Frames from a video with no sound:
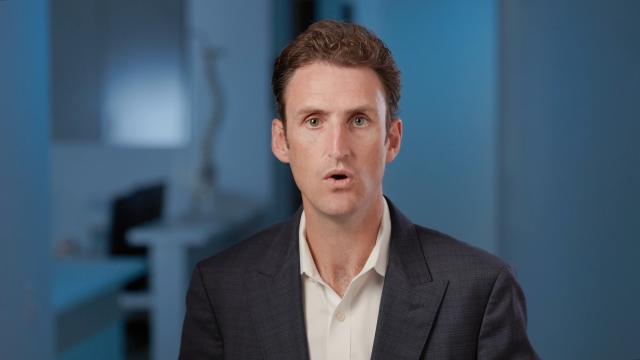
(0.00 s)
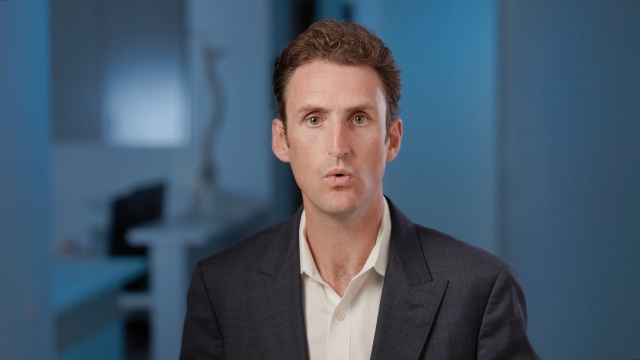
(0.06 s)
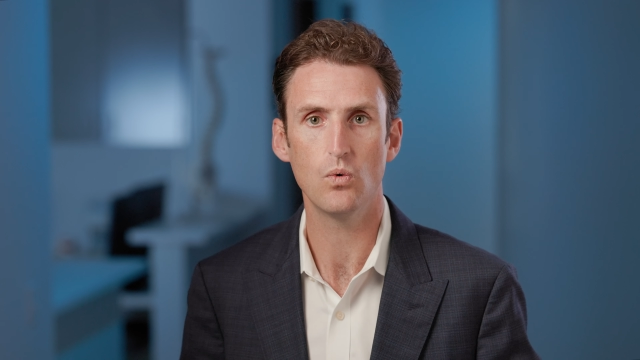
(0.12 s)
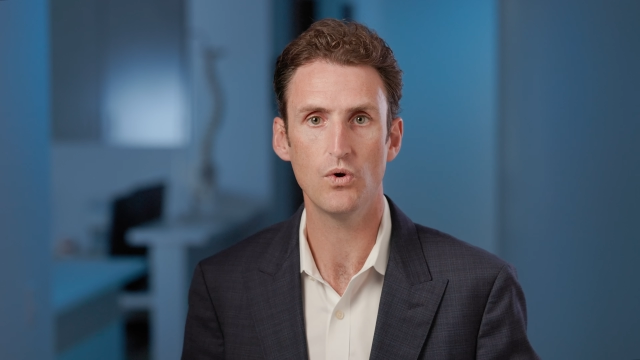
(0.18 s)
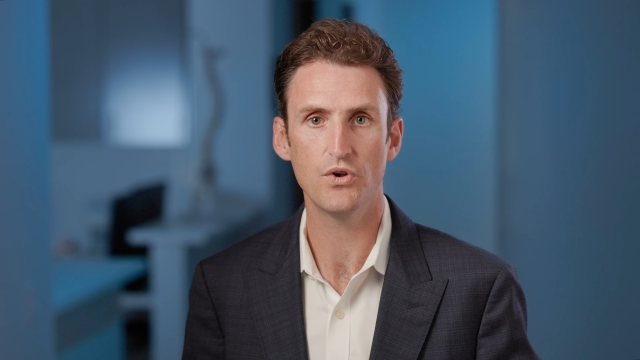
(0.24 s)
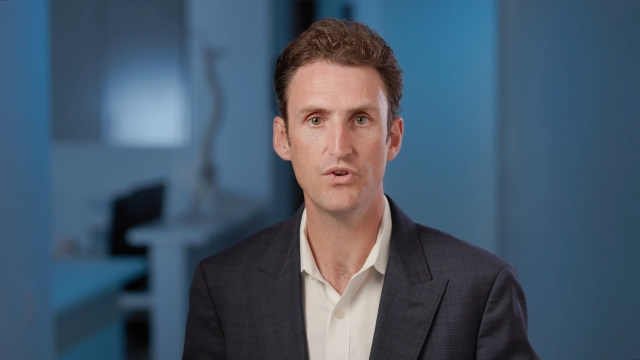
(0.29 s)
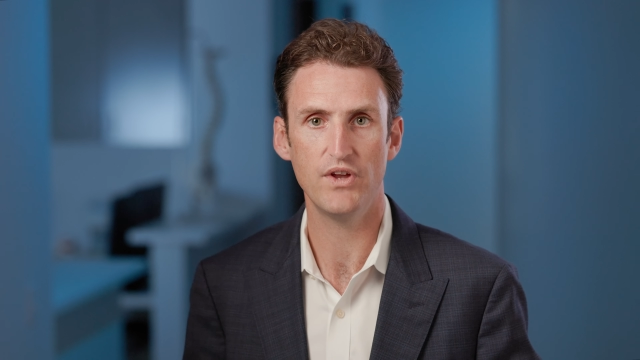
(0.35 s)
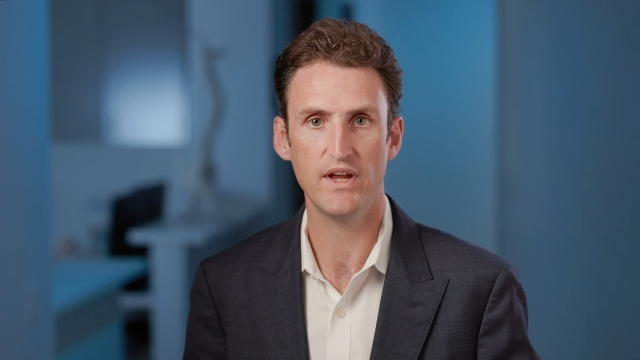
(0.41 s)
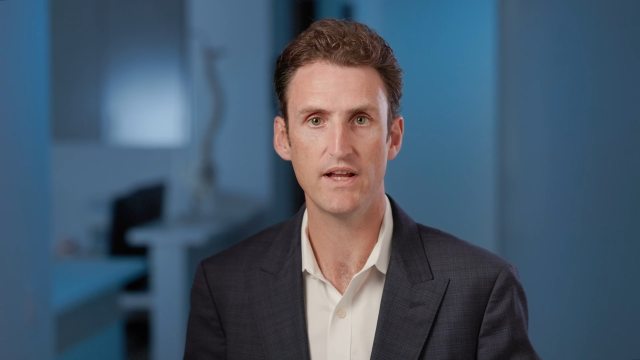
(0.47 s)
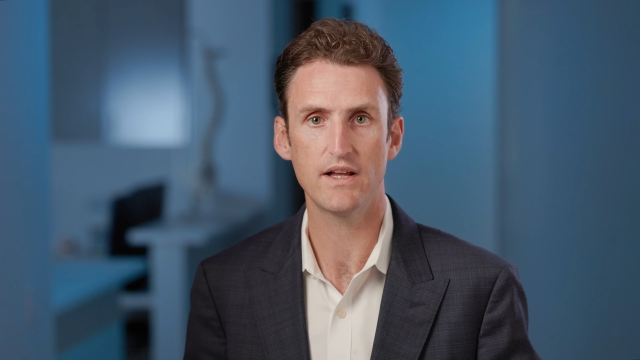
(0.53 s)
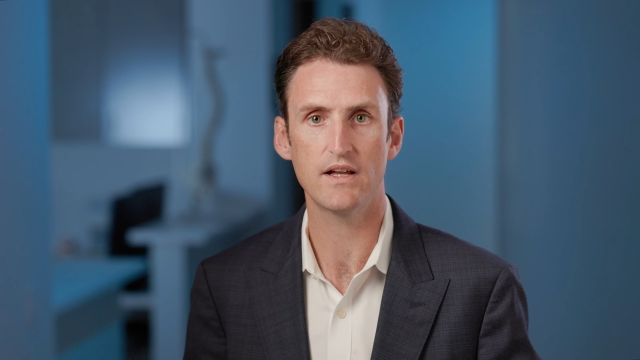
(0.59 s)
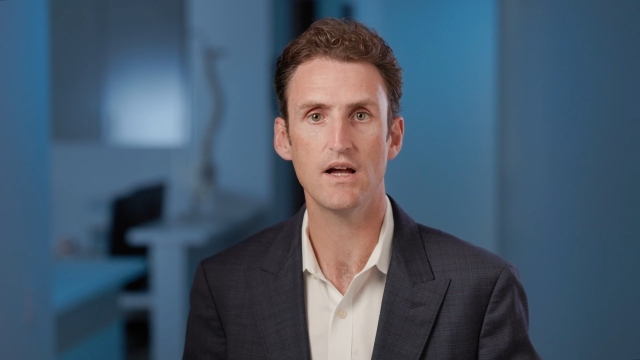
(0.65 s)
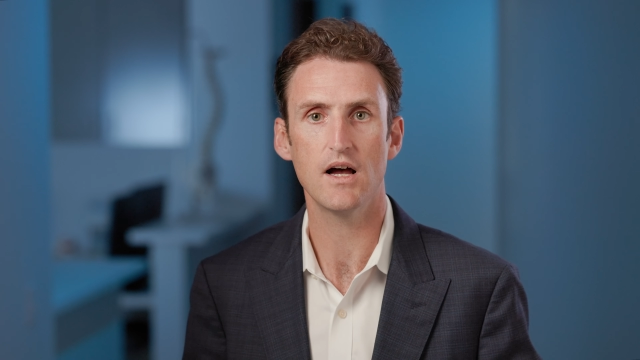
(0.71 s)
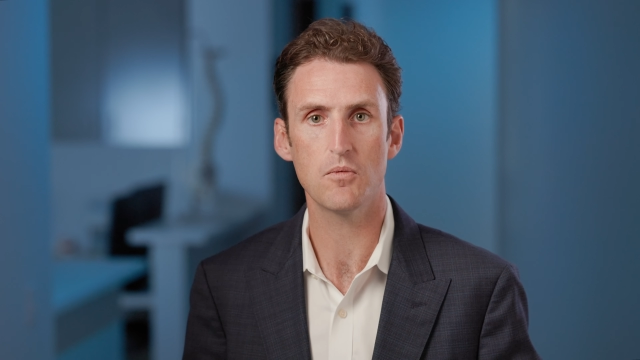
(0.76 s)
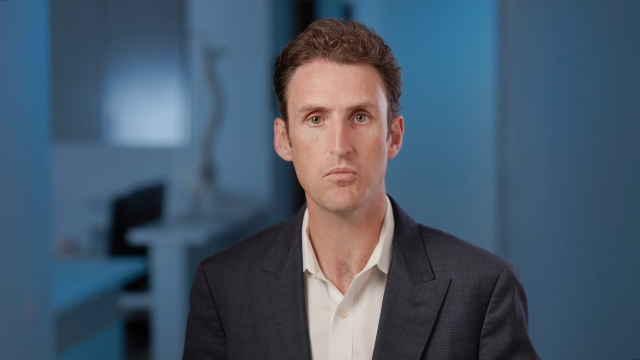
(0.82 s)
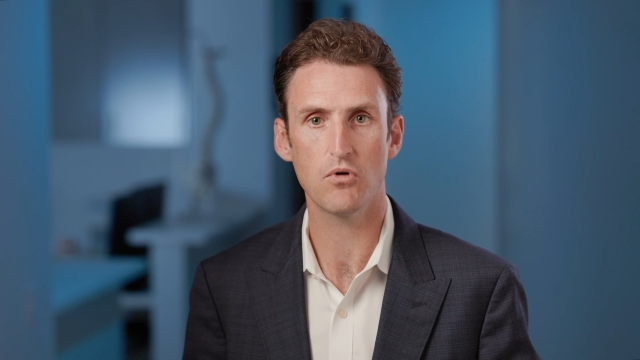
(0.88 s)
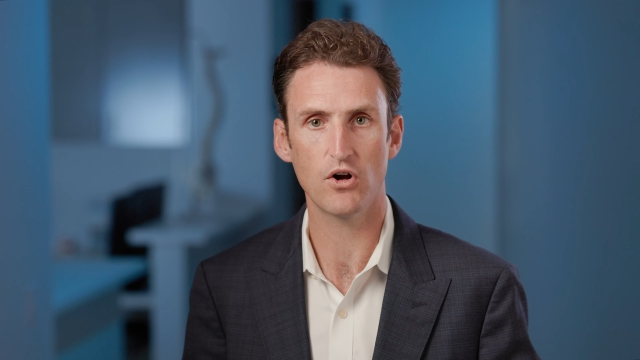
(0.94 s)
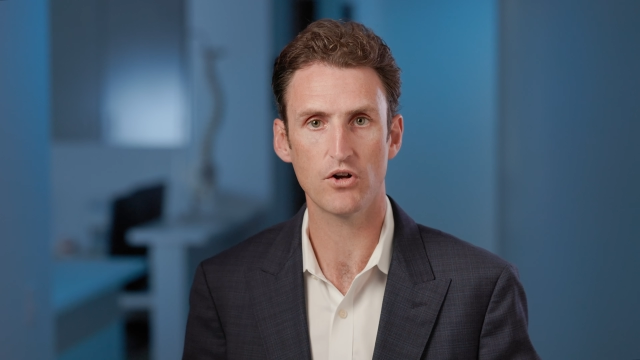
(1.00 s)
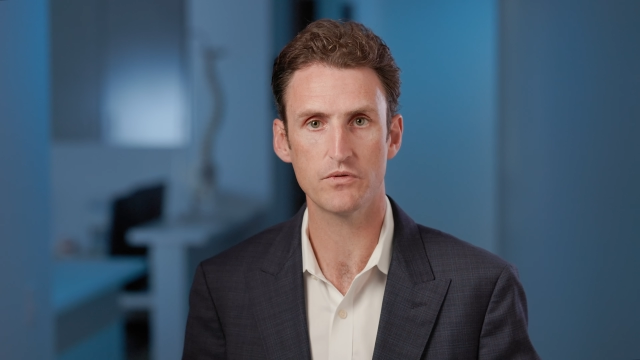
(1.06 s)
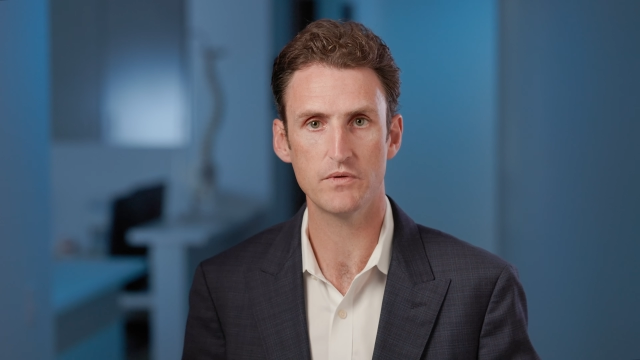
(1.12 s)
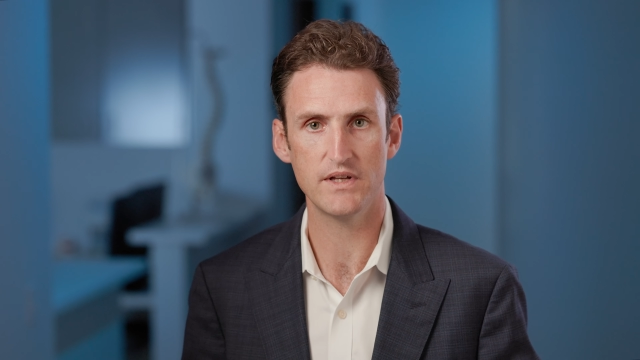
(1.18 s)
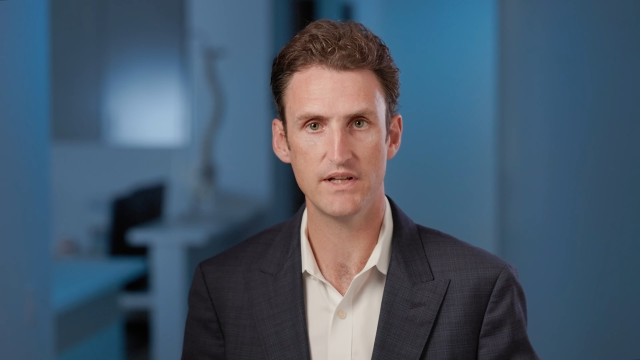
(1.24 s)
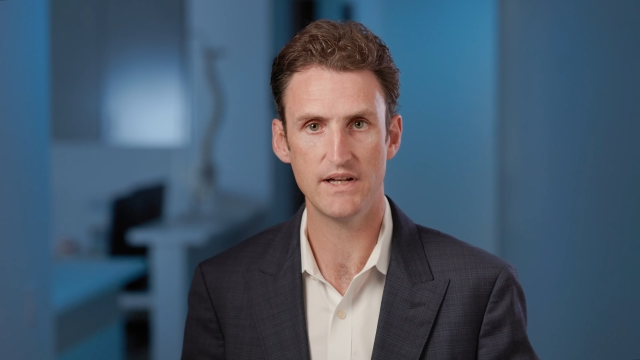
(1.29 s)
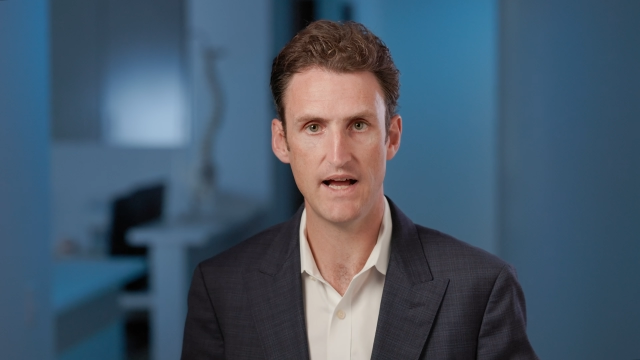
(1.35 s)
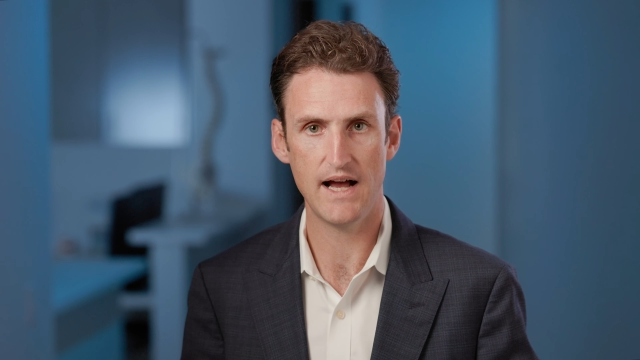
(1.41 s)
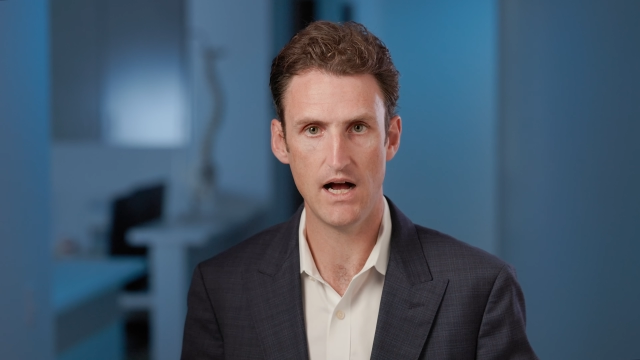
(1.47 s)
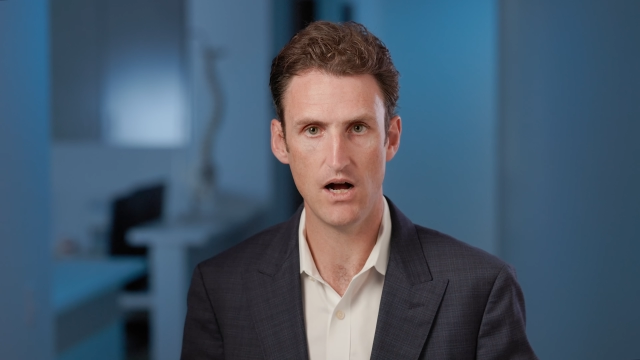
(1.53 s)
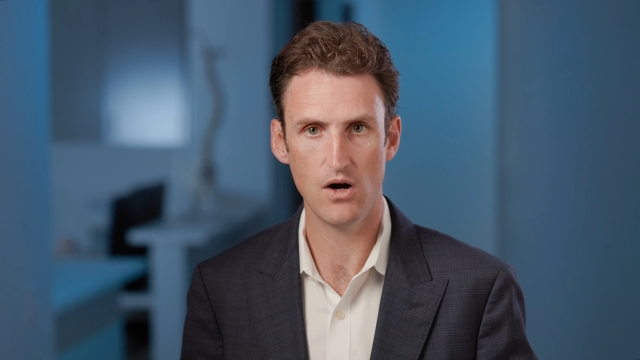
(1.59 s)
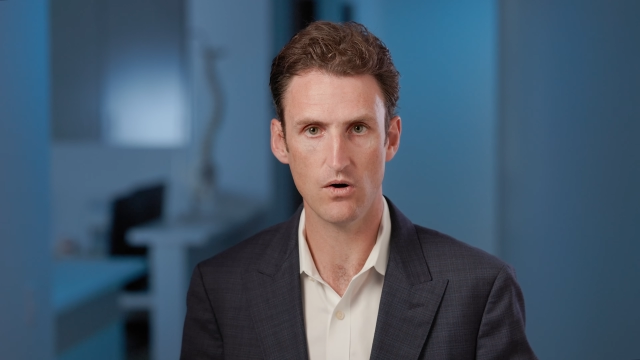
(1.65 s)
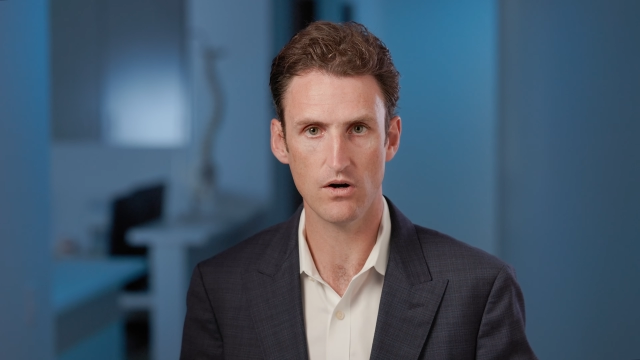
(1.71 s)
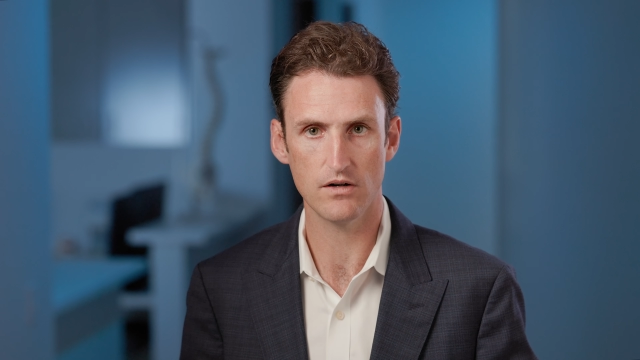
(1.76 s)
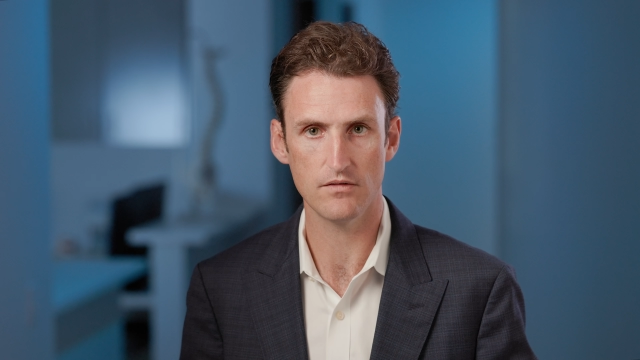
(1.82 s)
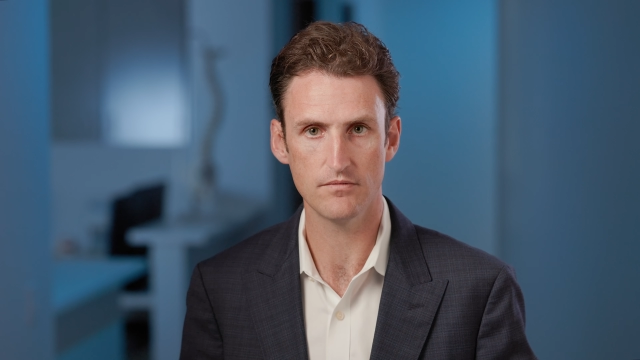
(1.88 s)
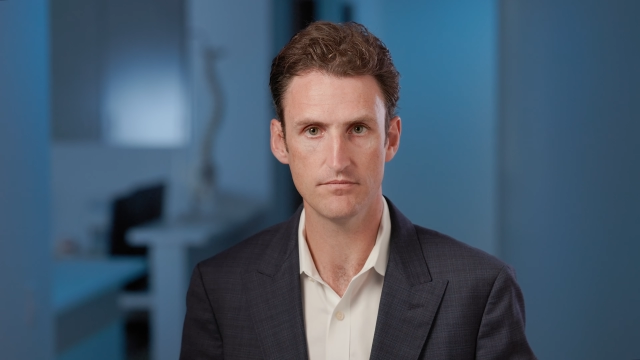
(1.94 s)
will take approximately an
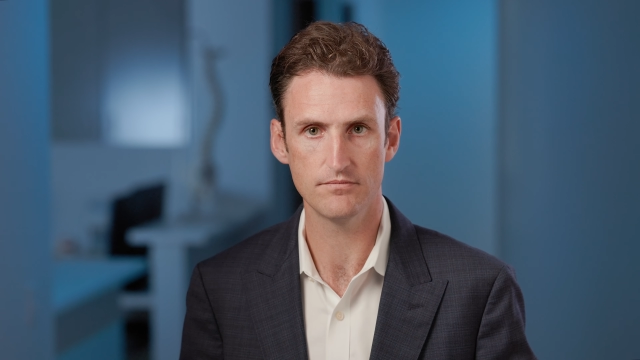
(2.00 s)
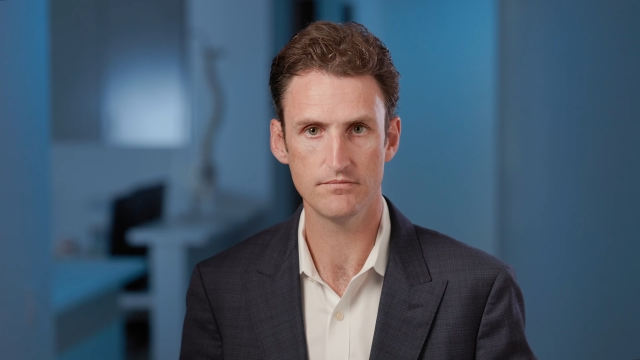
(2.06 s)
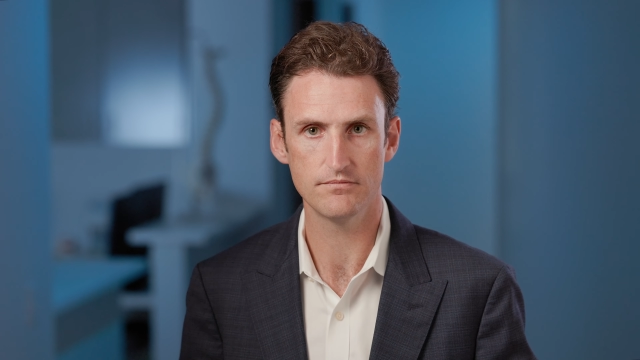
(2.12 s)
hour.